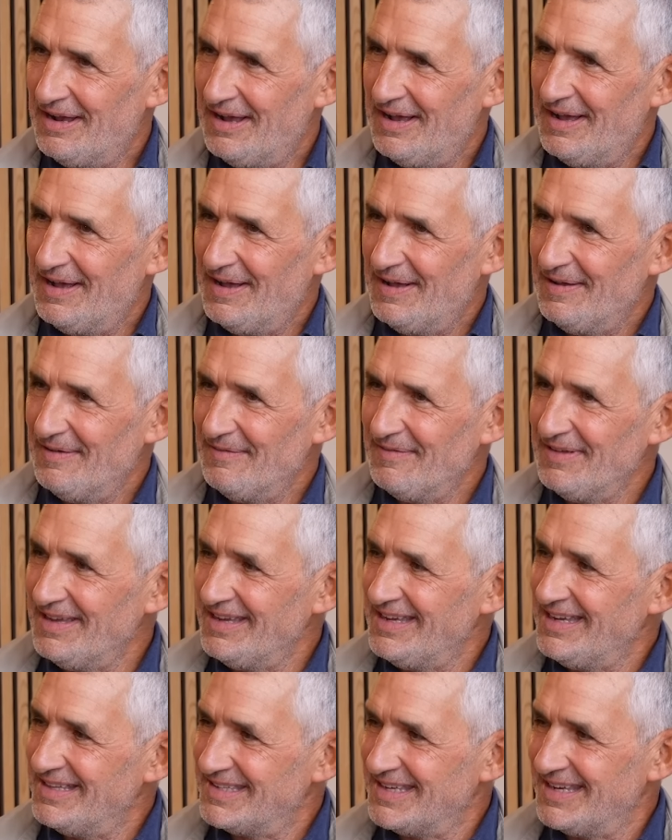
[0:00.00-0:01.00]
Uh,
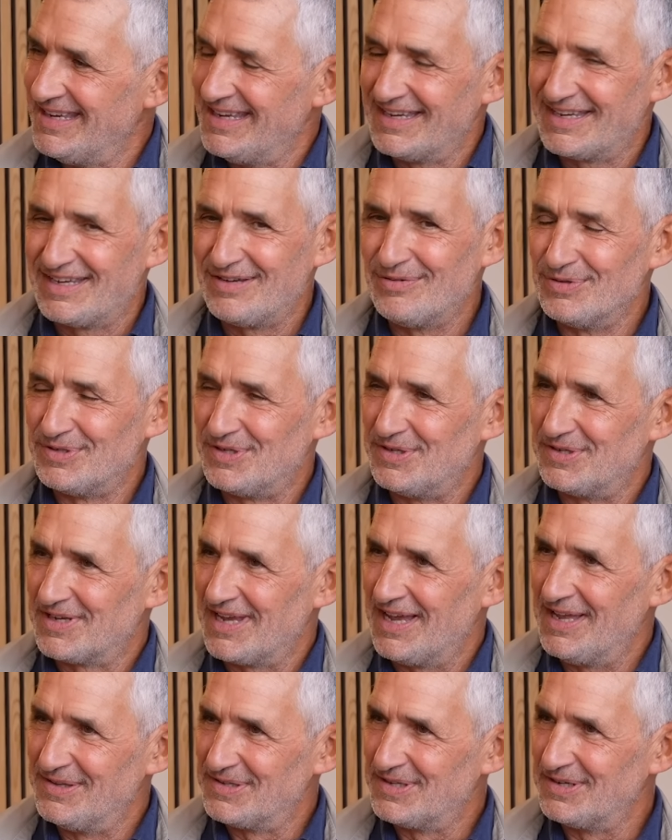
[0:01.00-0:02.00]
it, it causes
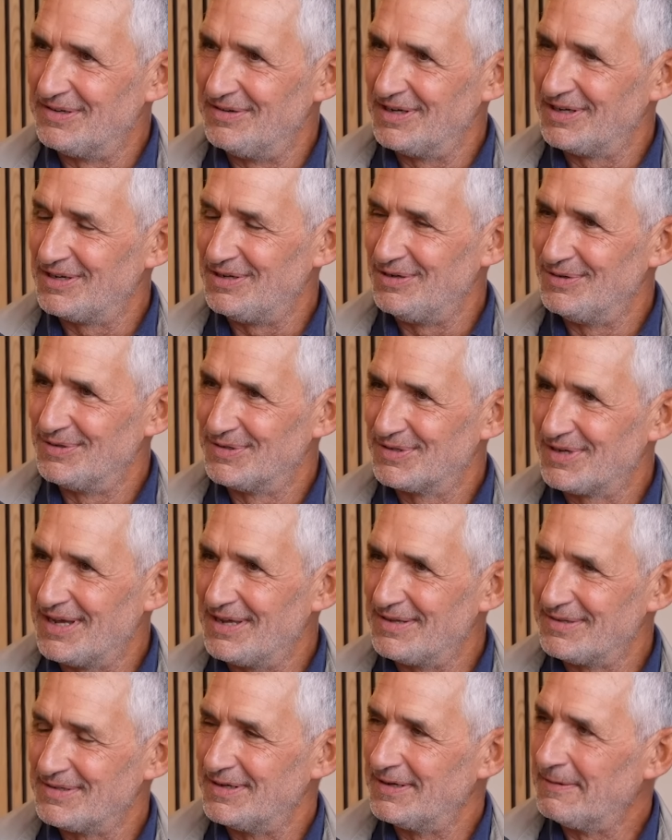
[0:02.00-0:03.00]
cancer, it cures
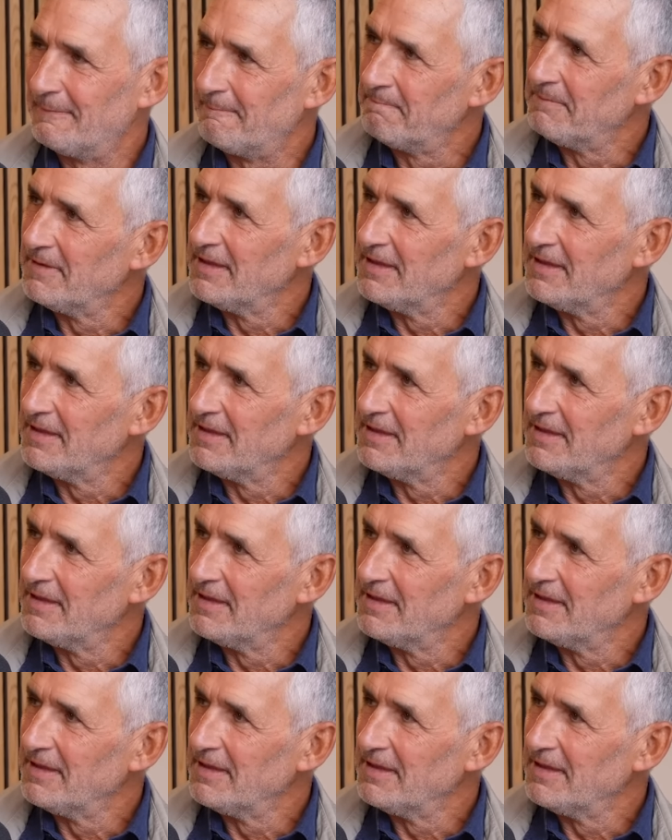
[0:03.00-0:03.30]
cancer.